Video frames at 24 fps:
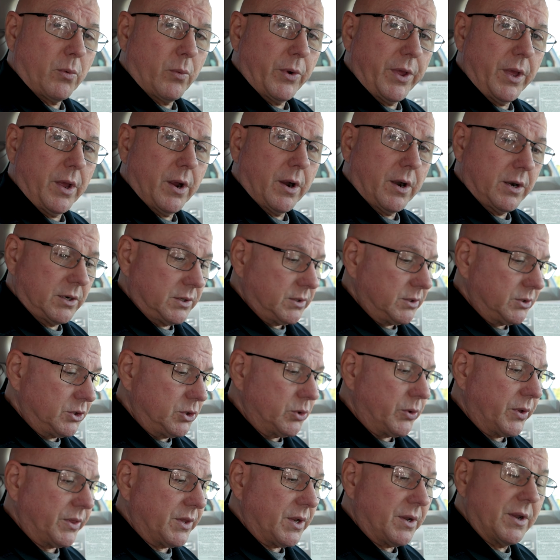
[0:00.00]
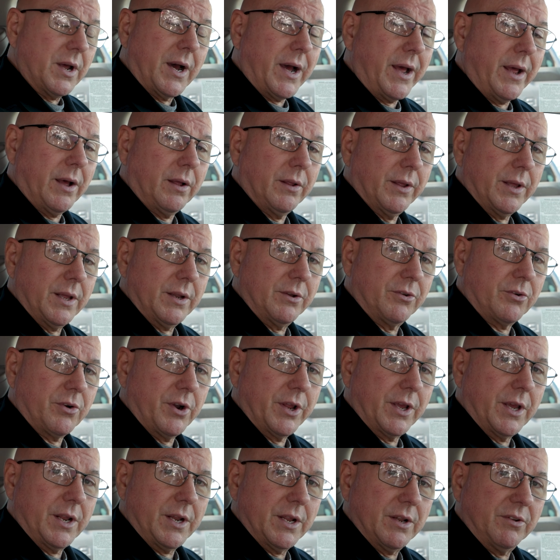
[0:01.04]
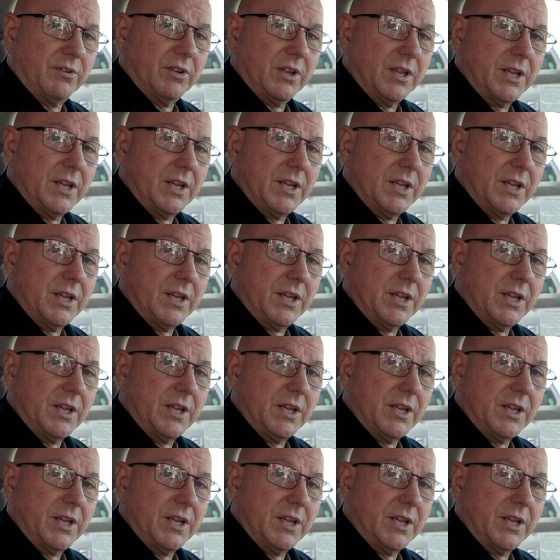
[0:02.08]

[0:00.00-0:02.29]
we are doing the dial and turning it into